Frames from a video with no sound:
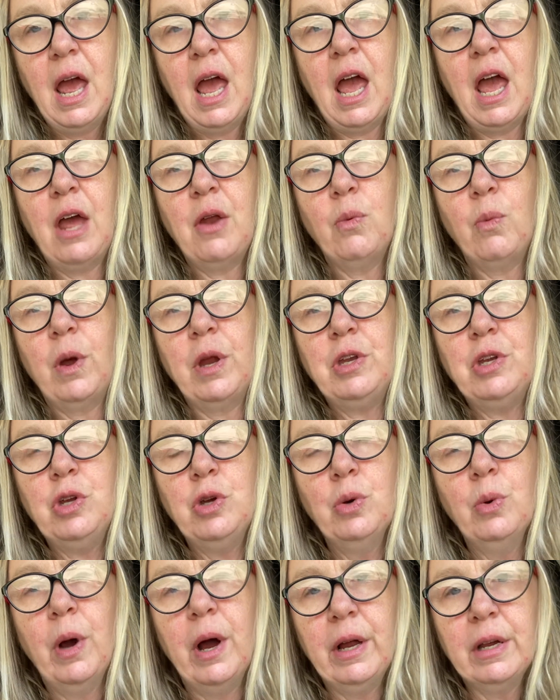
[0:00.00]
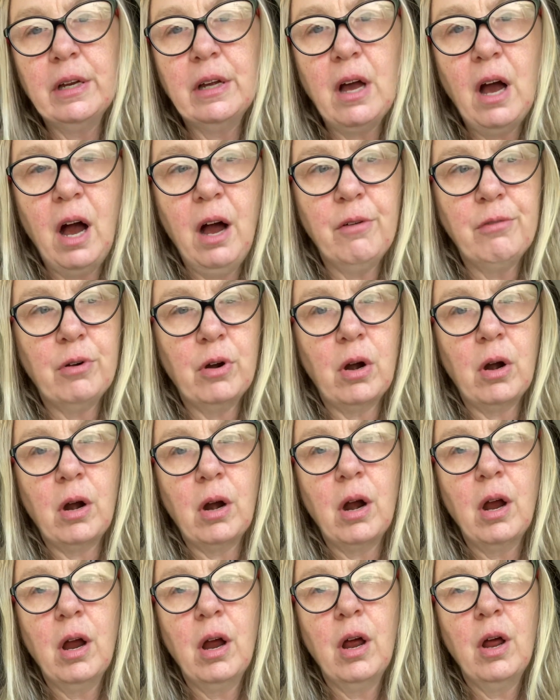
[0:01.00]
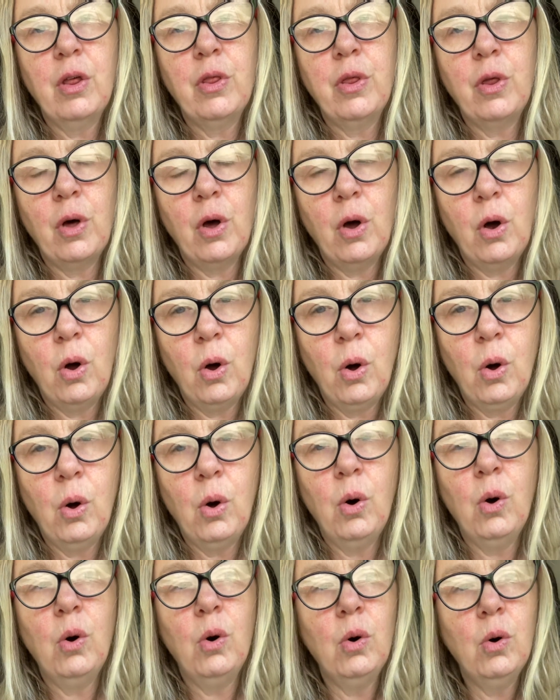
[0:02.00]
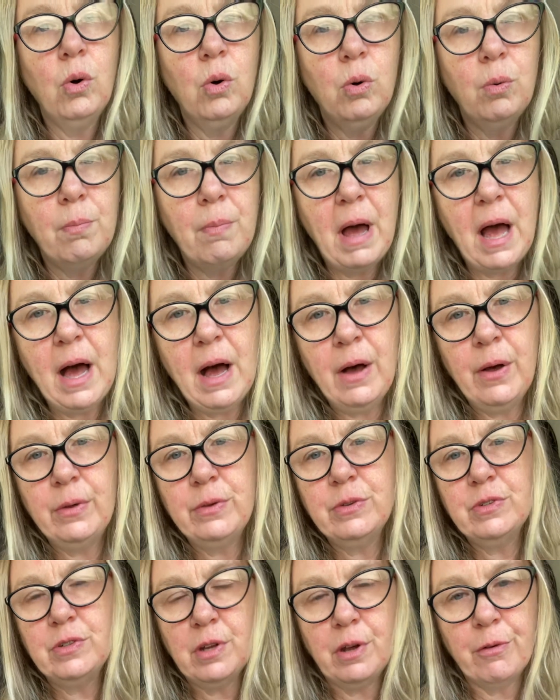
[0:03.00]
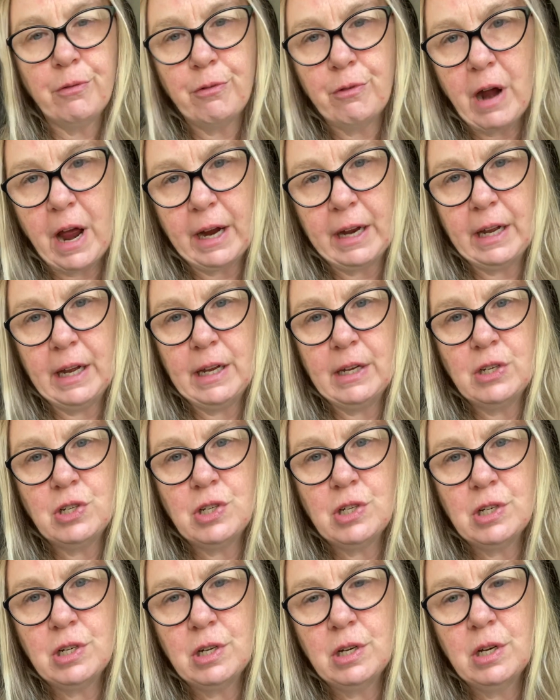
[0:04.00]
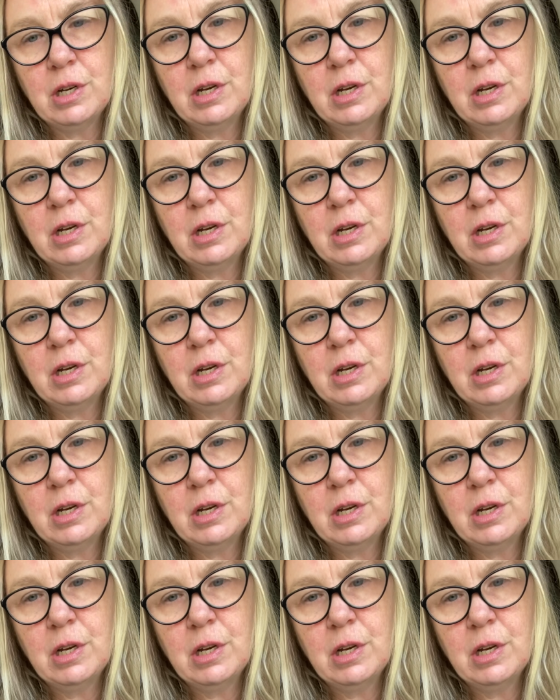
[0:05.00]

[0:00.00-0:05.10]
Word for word: And when you uncover the whole mounds of wreckage